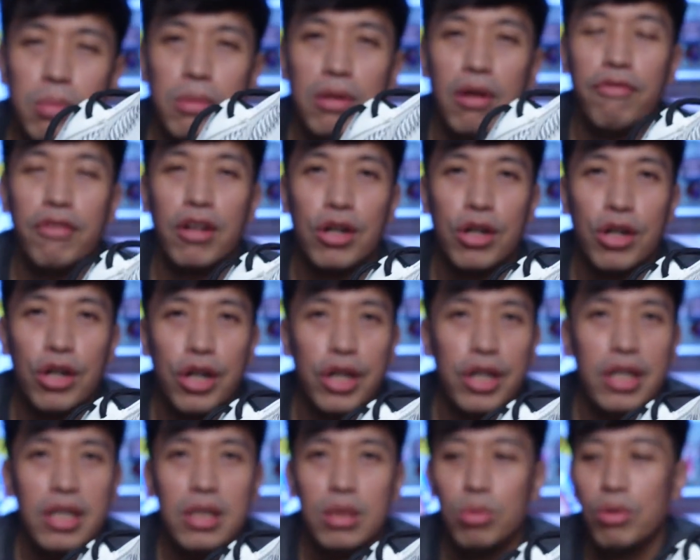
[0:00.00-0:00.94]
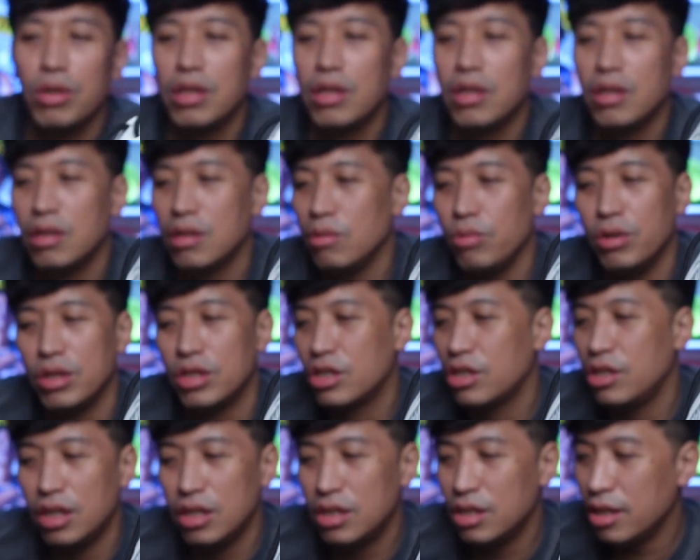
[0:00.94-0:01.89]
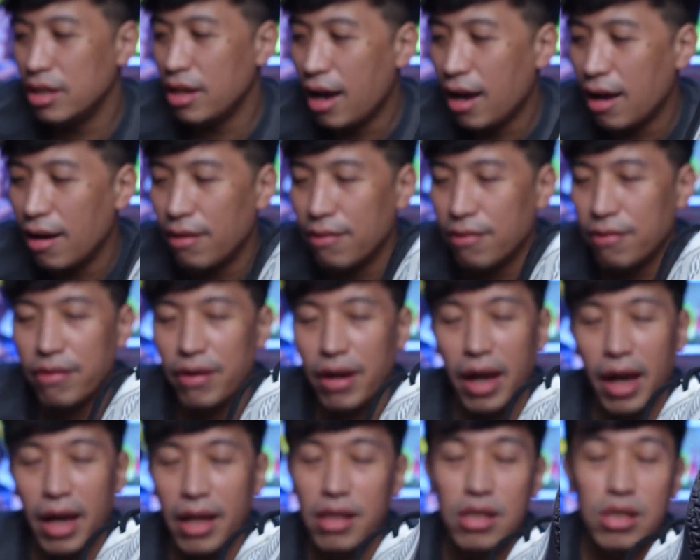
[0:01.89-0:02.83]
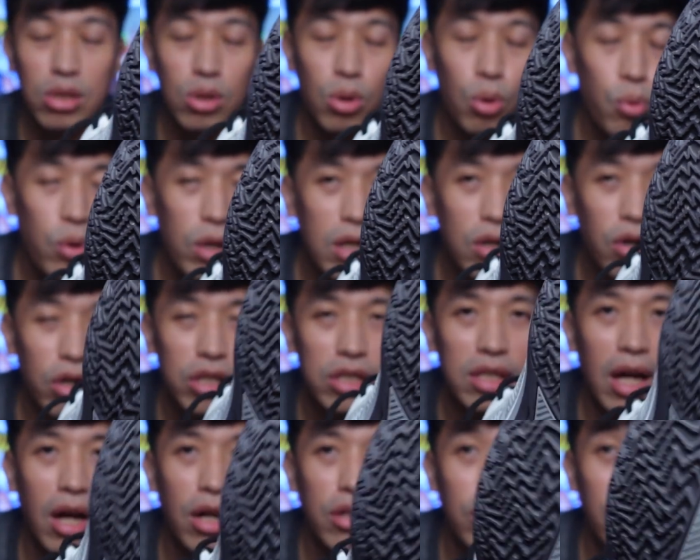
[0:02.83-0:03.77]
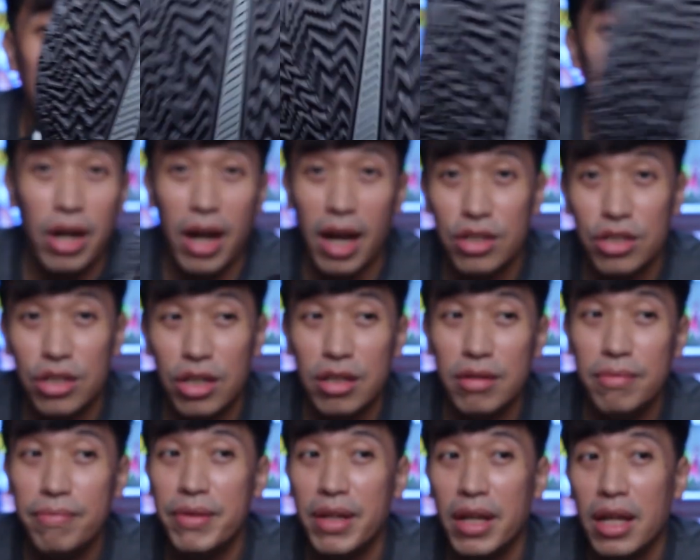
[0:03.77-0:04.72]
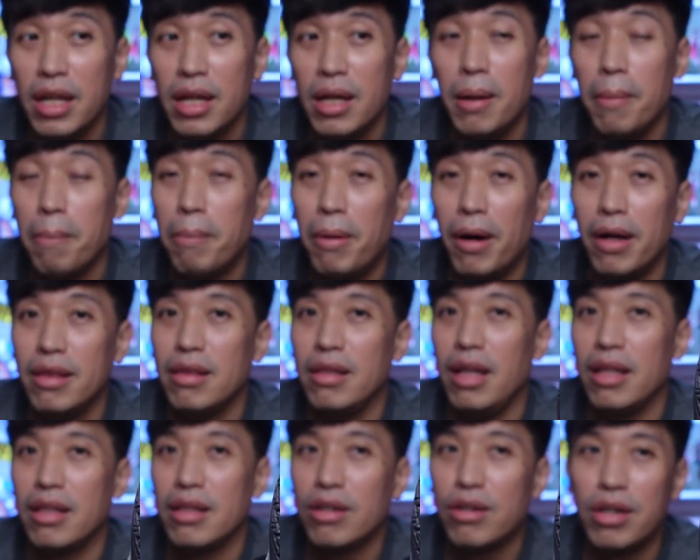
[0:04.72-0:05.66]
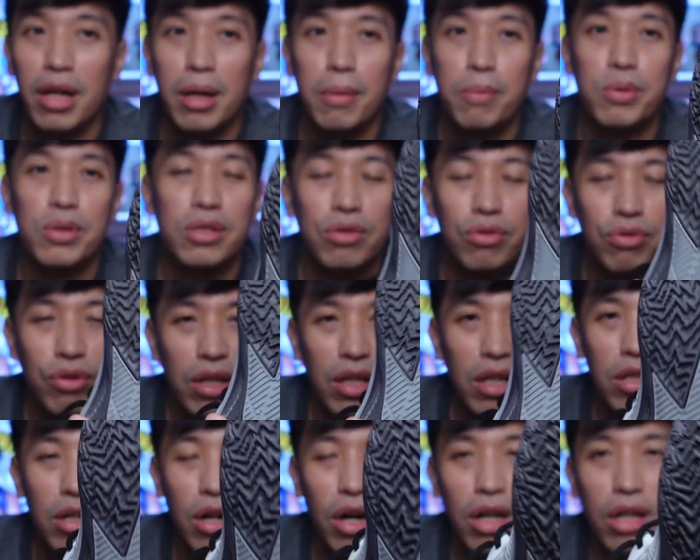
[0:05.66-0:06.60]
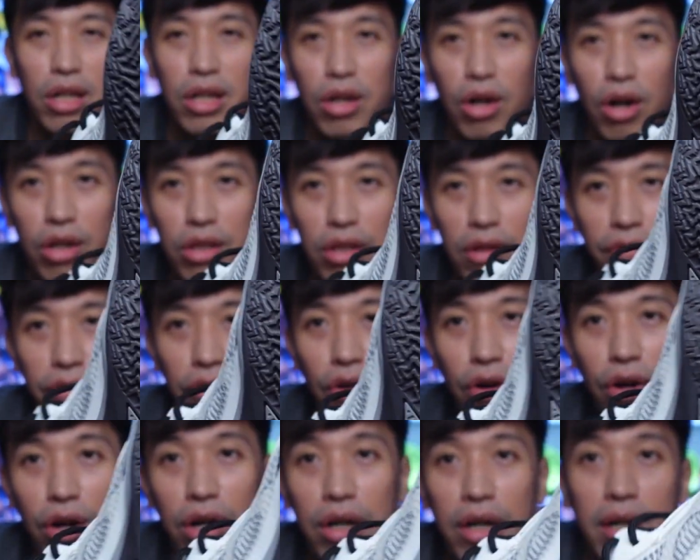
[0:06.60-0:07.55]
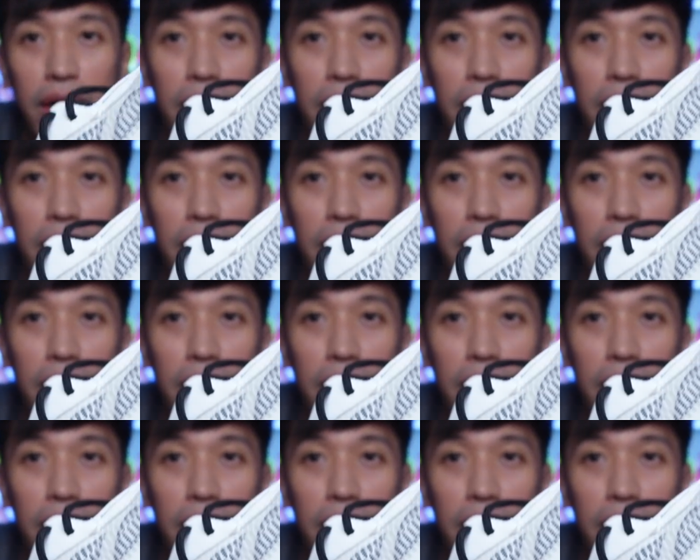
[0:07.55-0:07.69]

me of the Curry's, which doesn't have any squeak or sound on the traction, but it grips really gnarly on the floor.